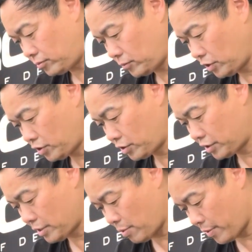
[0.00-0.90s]
let's
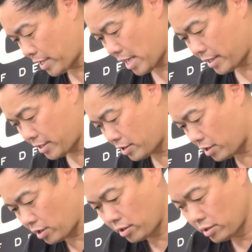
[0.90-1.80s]
see what we got in
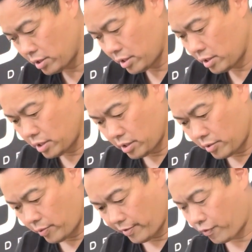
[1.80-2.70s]
here.
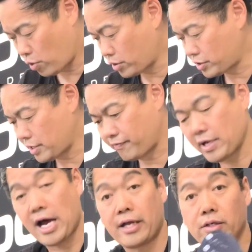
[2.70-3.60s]
We, of course, have
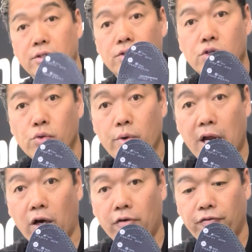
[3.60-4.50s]
got two
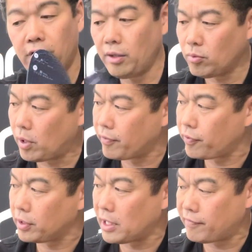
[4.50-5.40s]
AIRfeet, one for
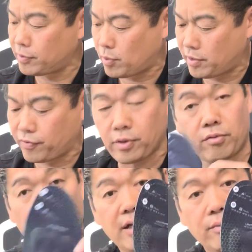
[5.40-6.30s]
the left and one for the
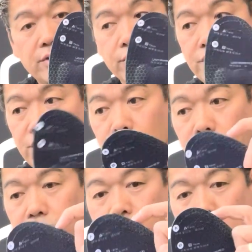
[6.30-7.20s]
right, which we'll show
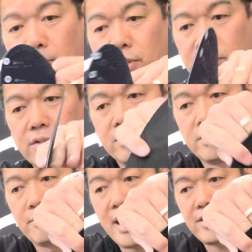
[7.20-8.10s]
in a moment.
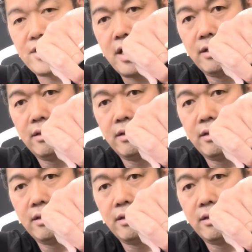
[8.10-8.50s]
Backside.